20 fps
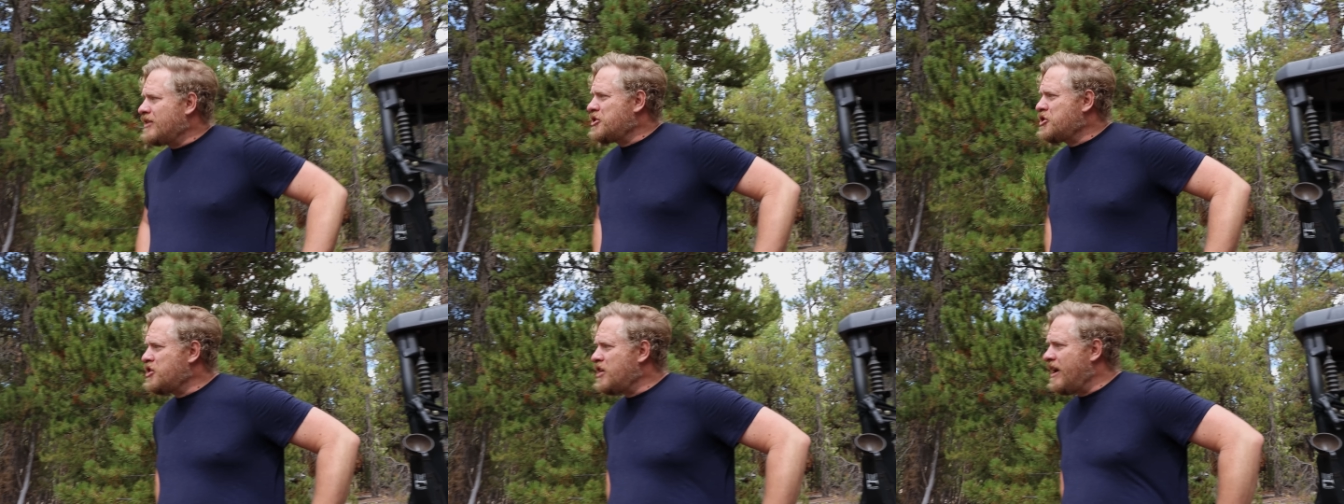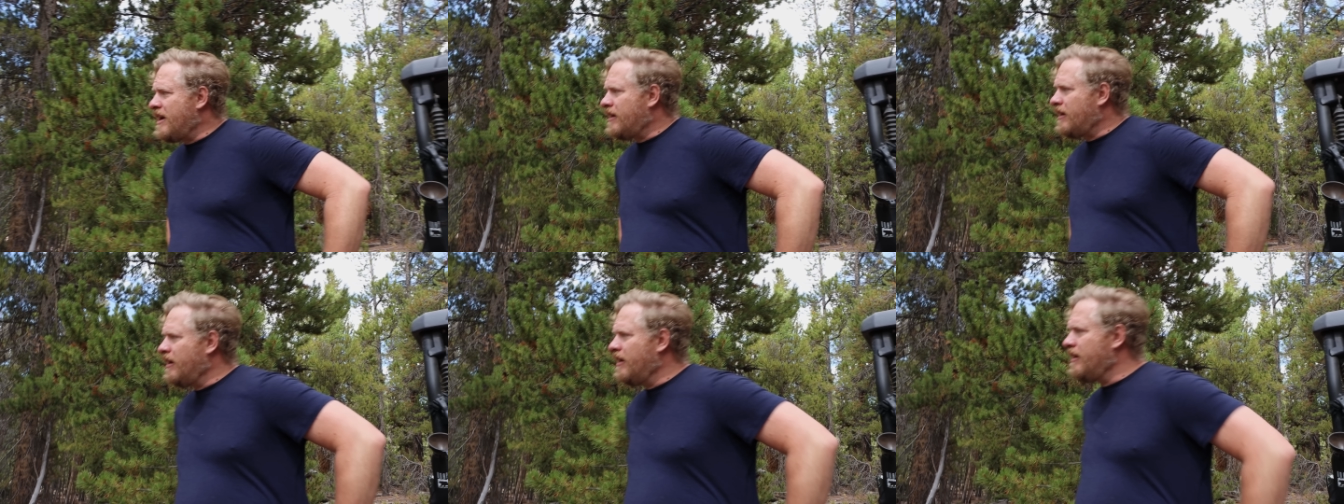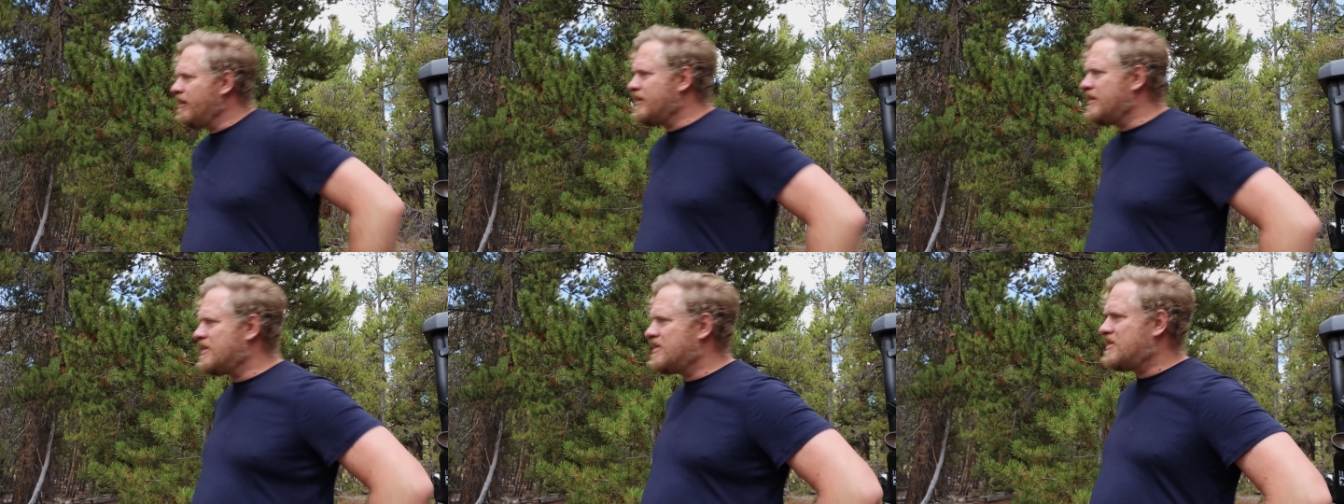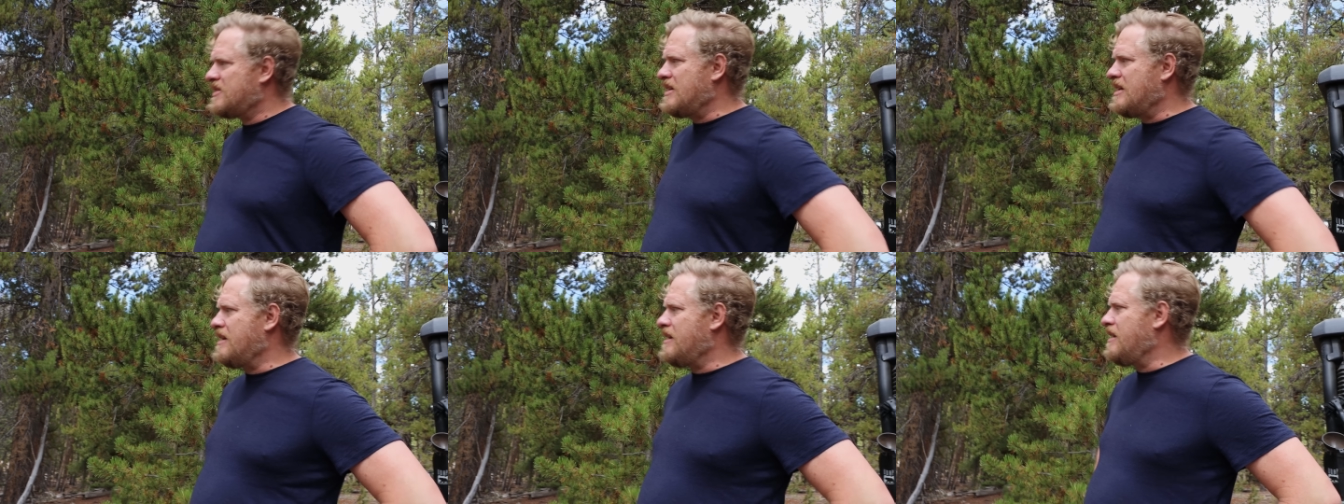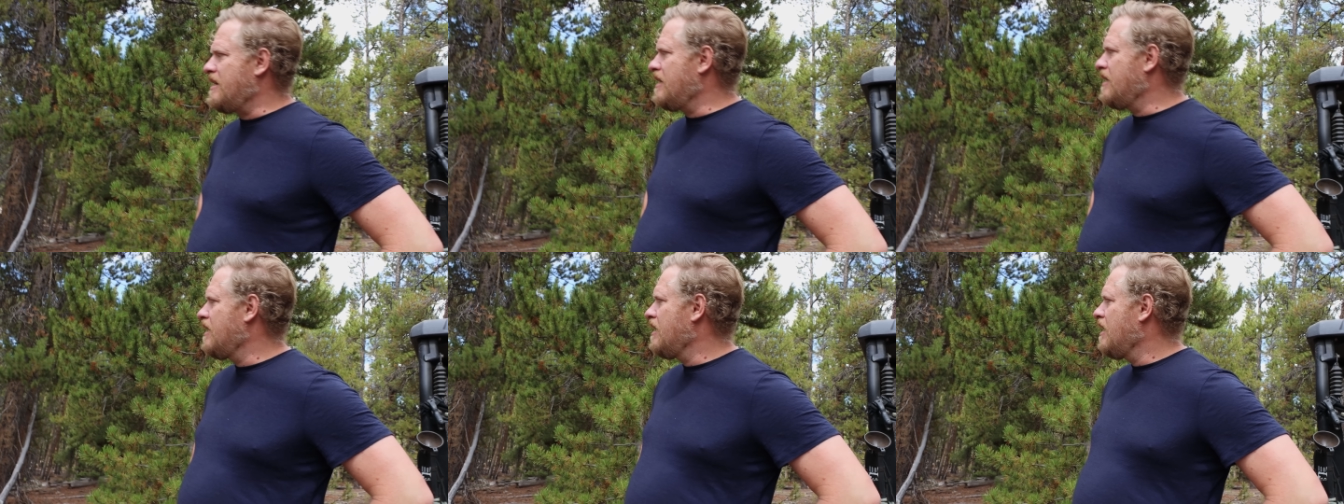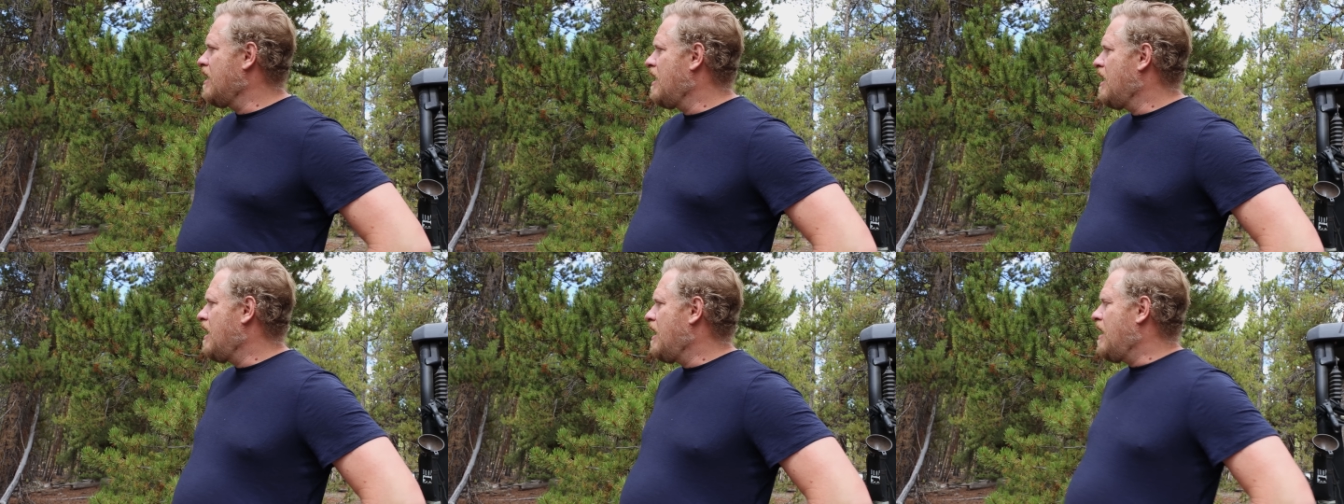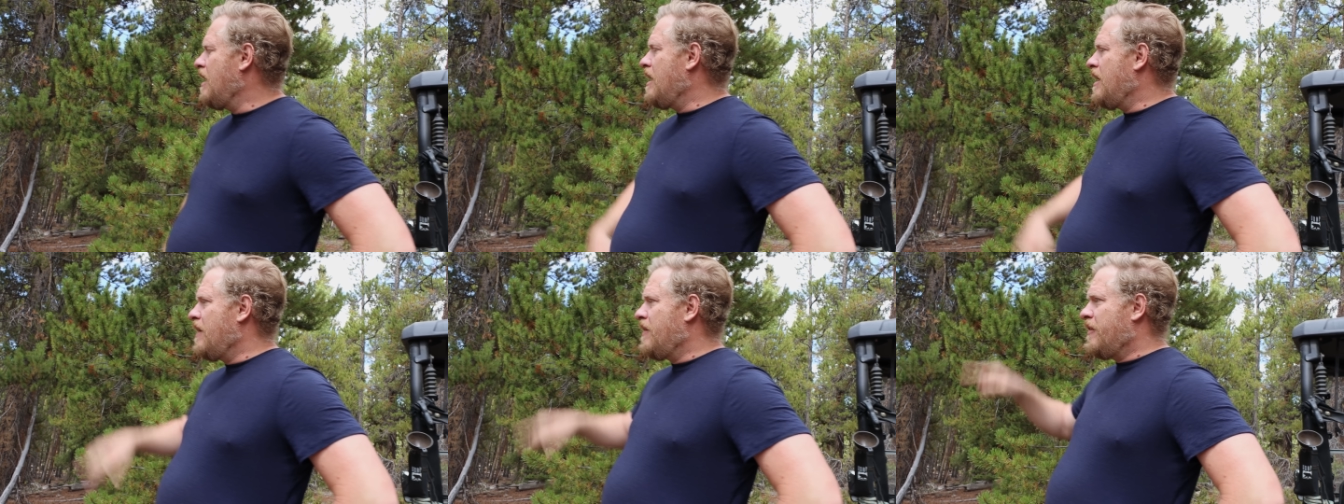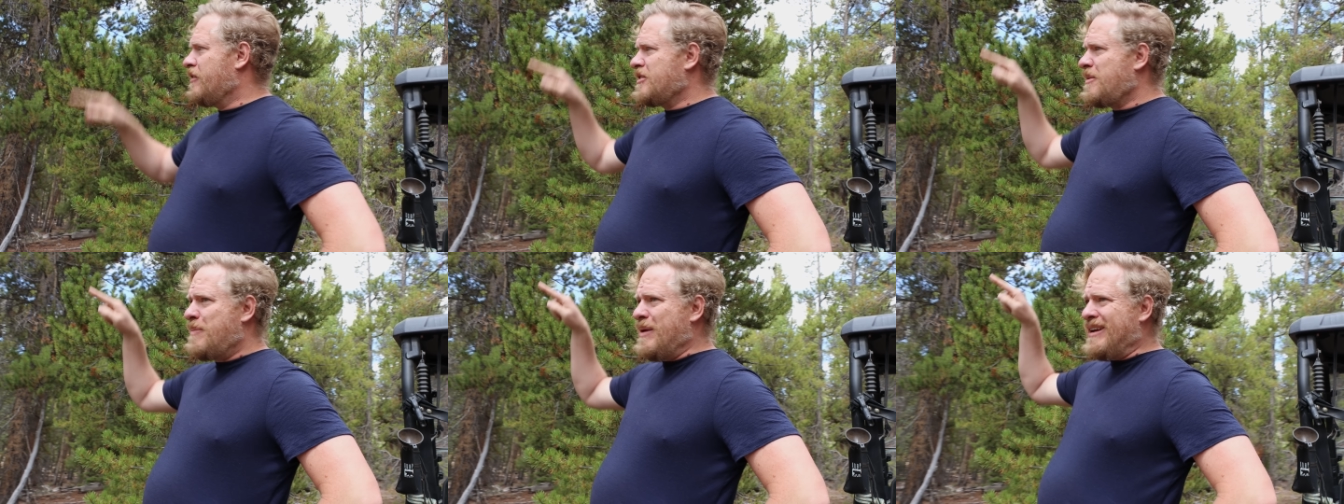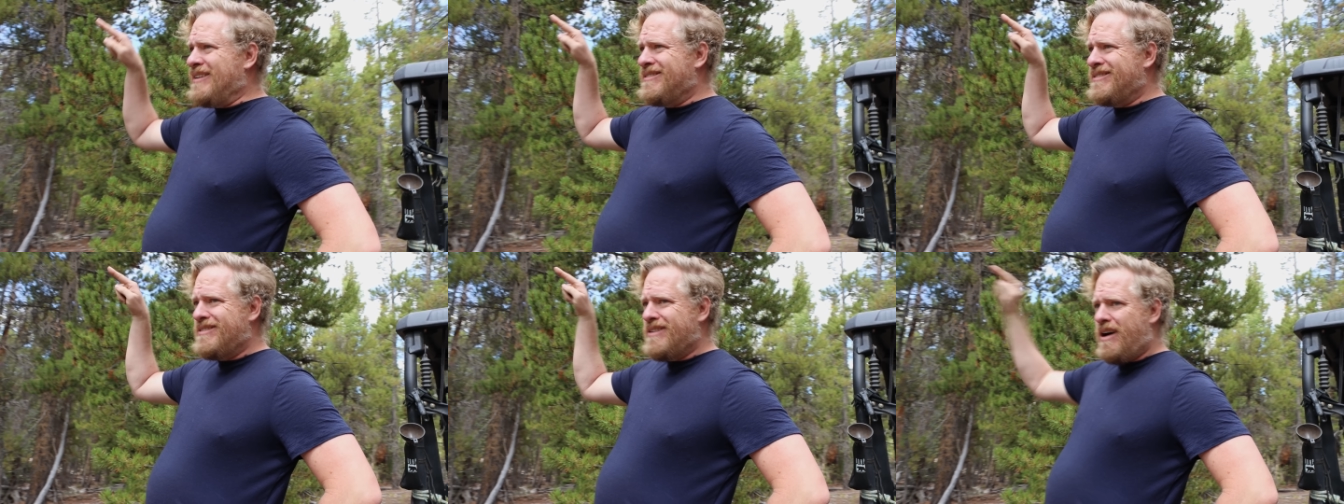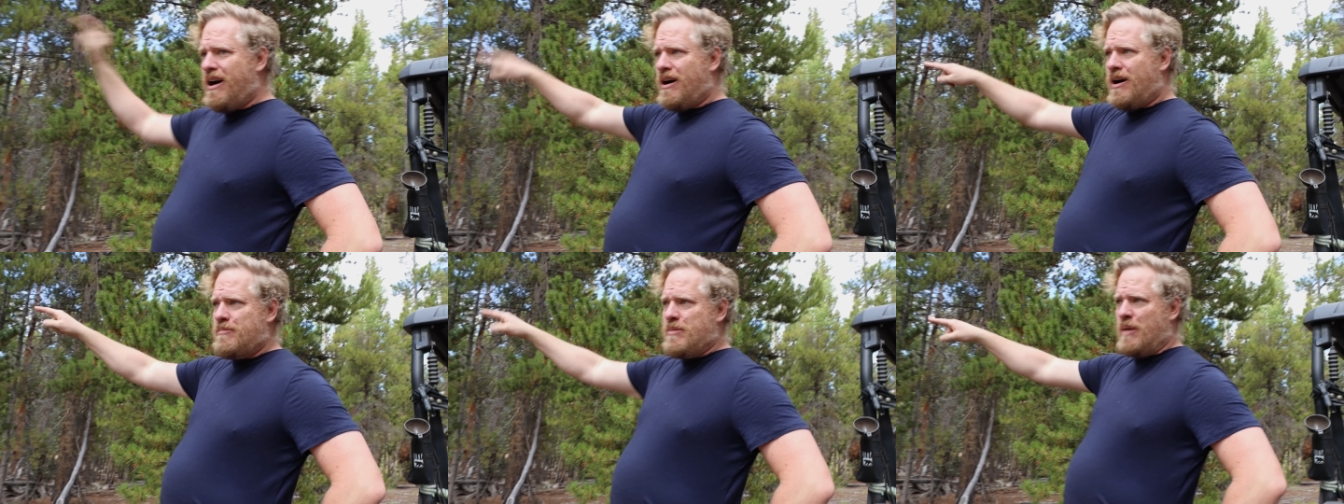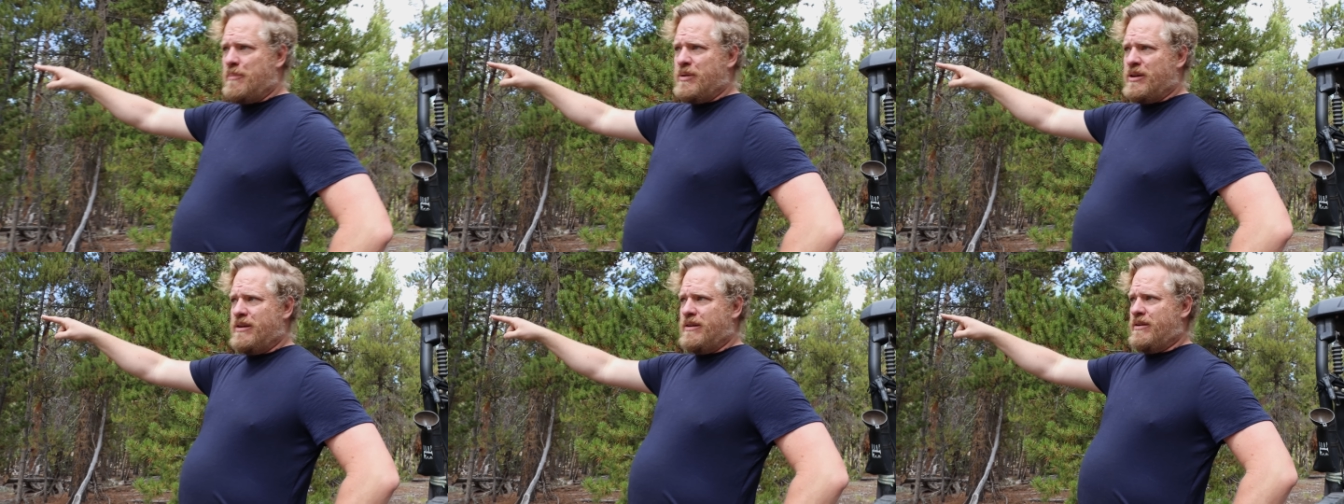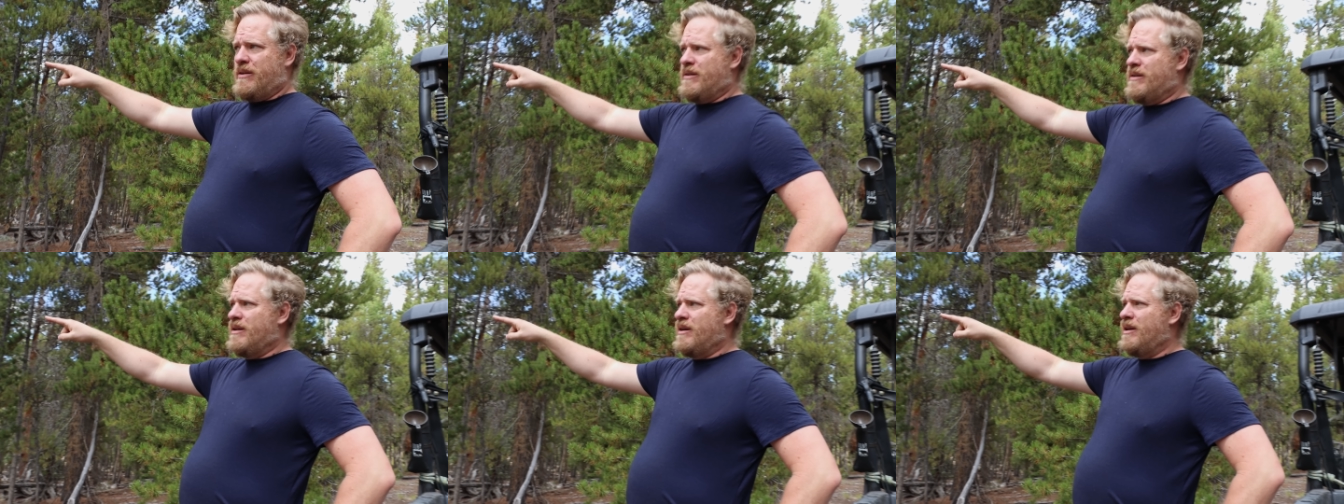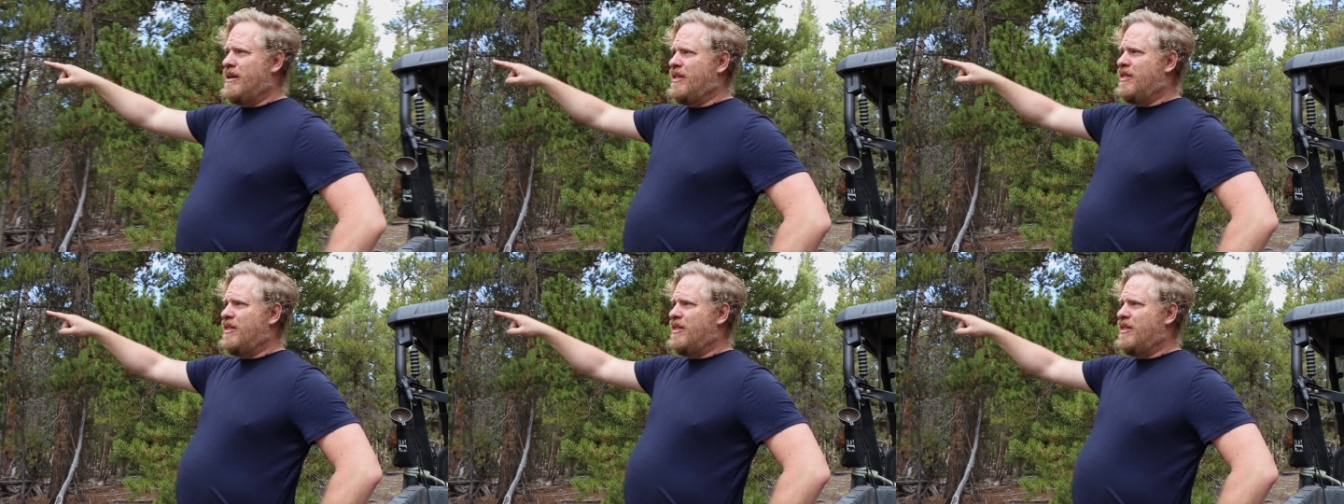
to check to see, there's a big knob up here